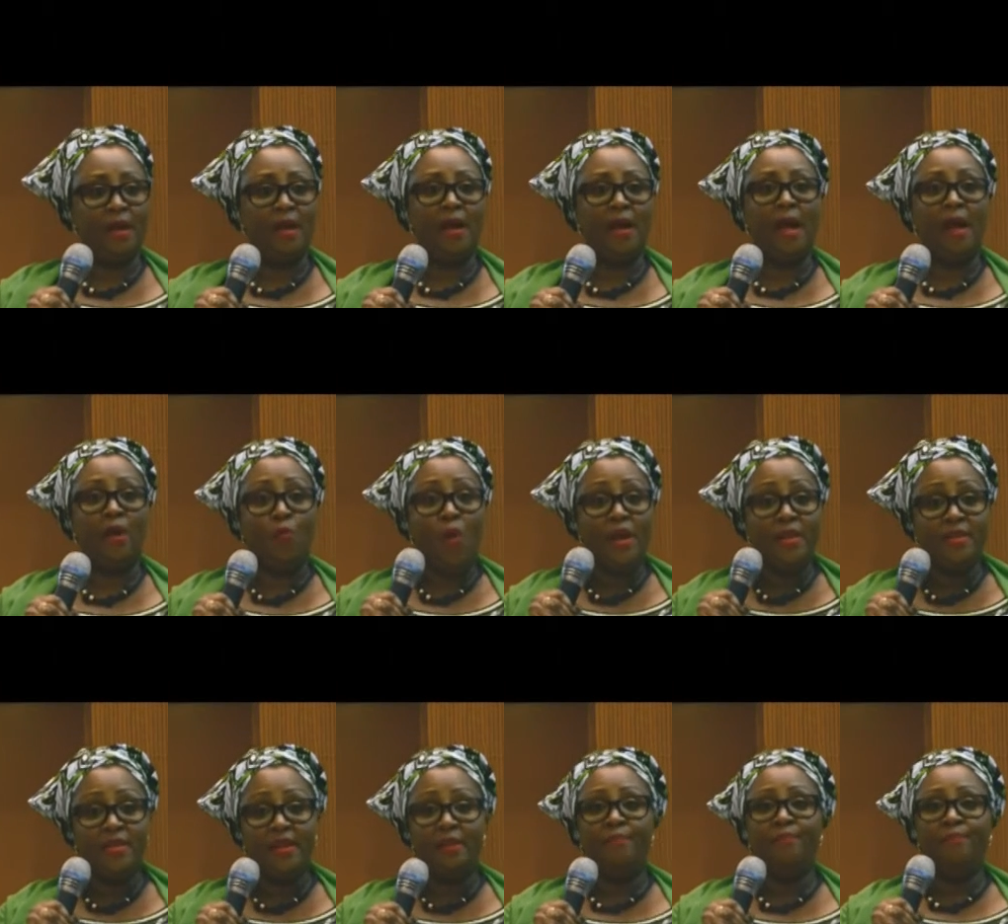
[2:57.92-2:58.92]
I want
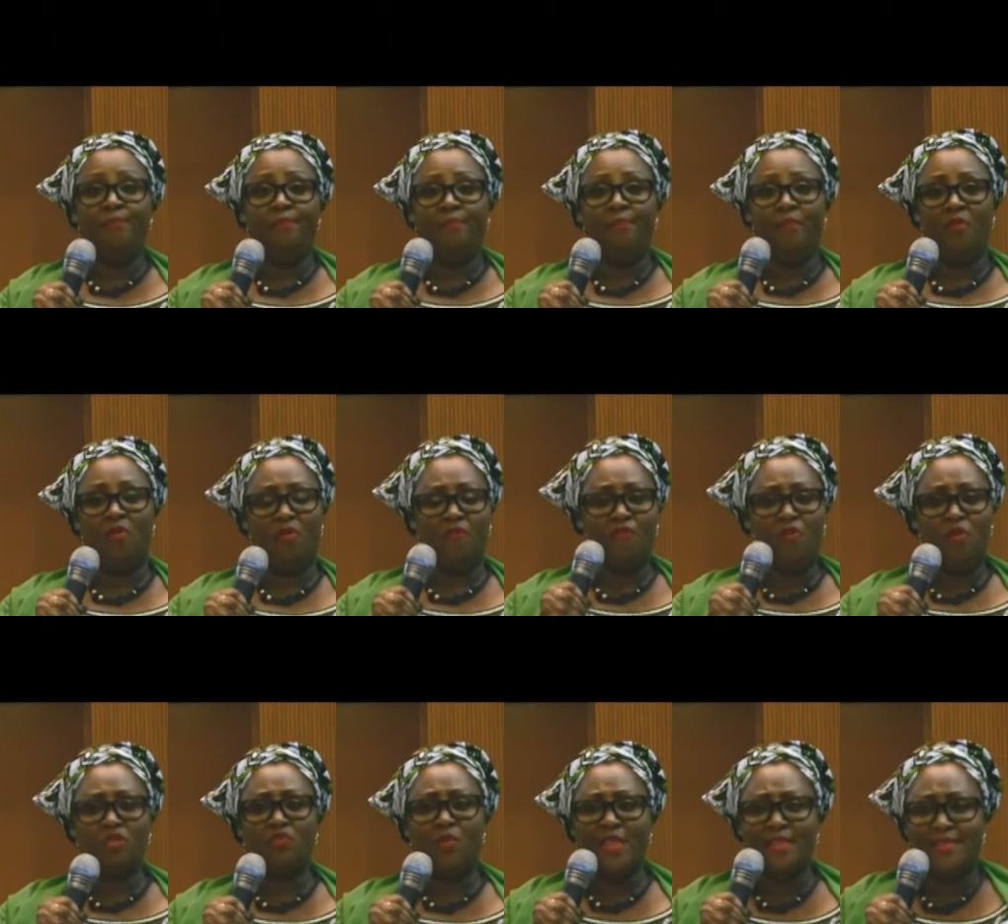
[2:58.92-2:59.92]
them, of
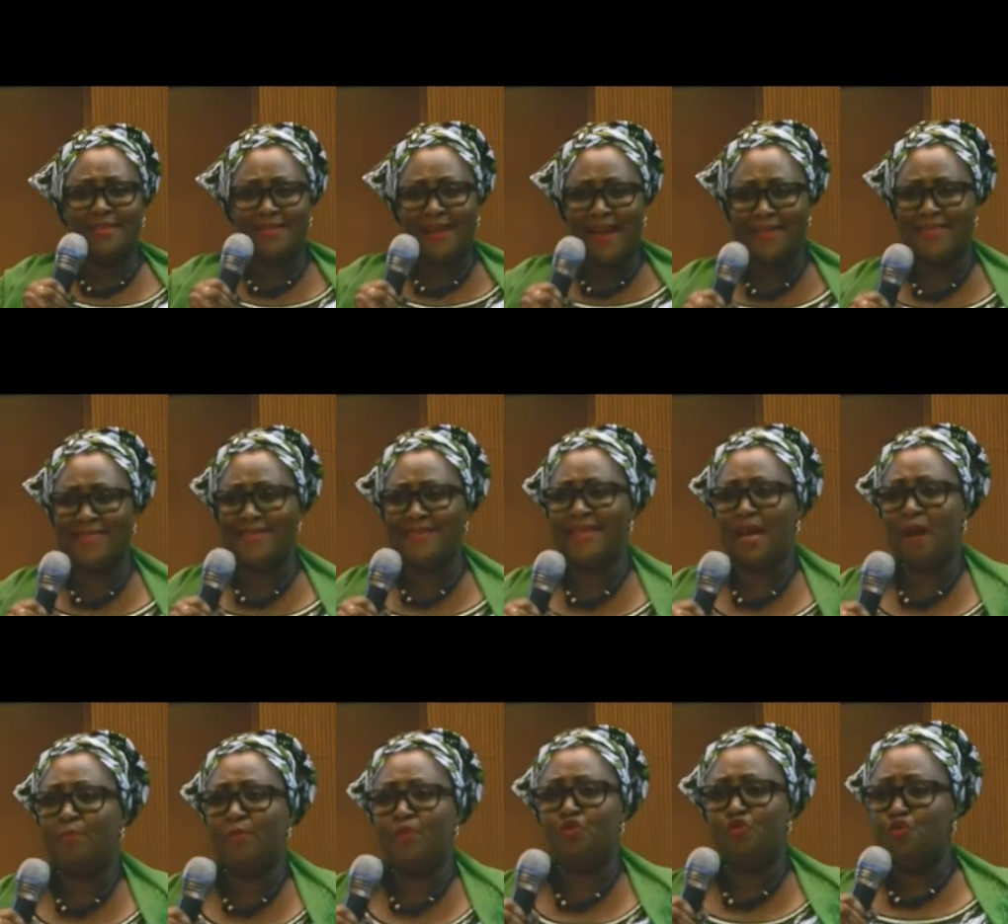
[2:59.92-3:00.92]
course, when sad things
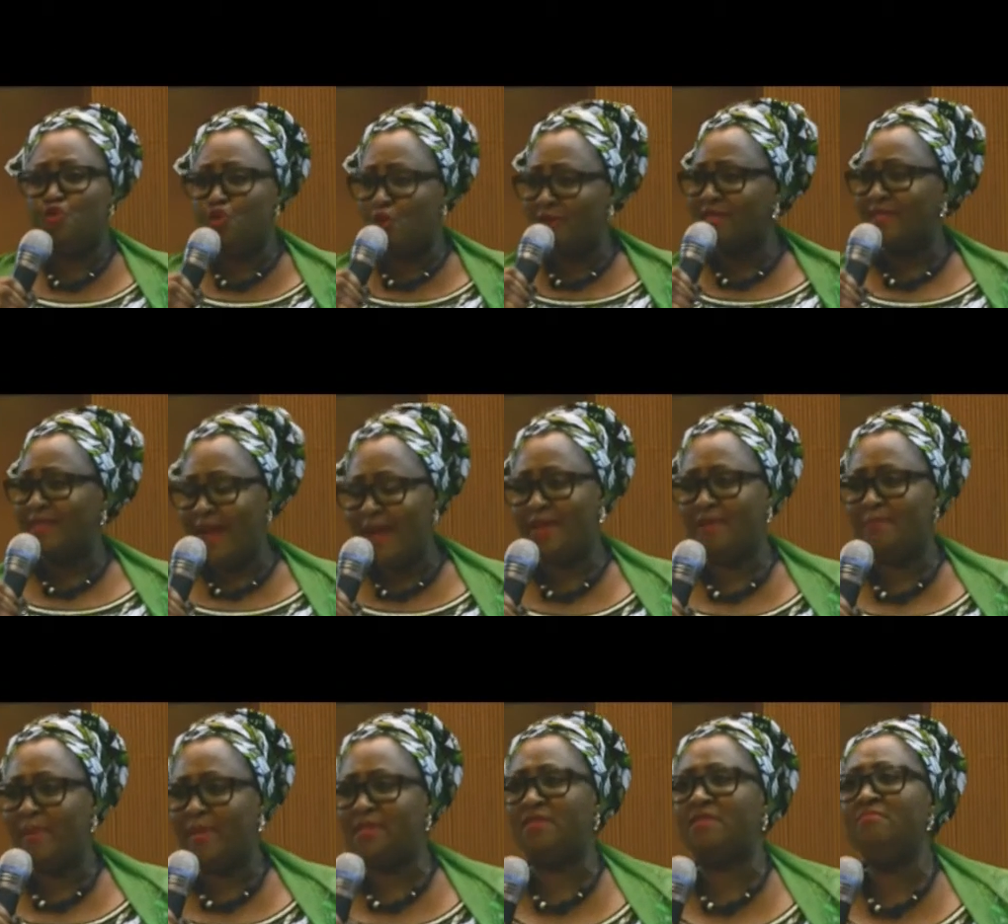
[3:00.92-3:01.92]
happen to you, you're sad,
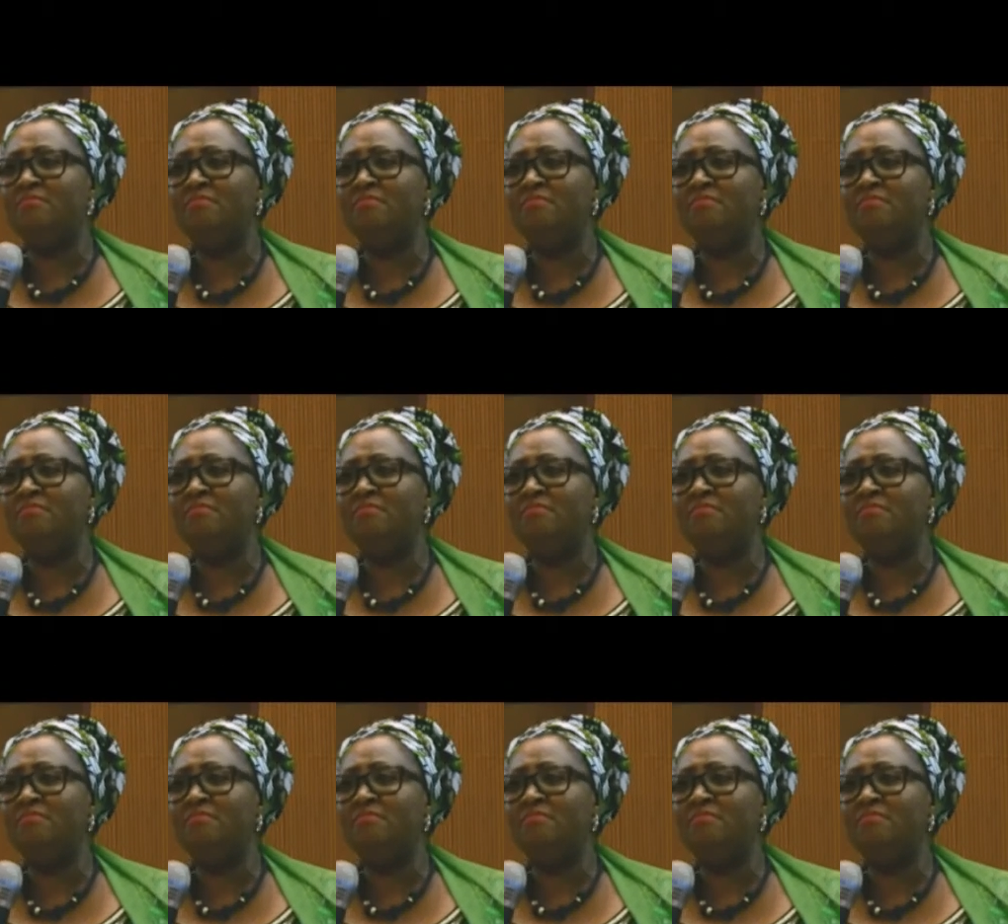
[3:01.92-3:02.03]
but,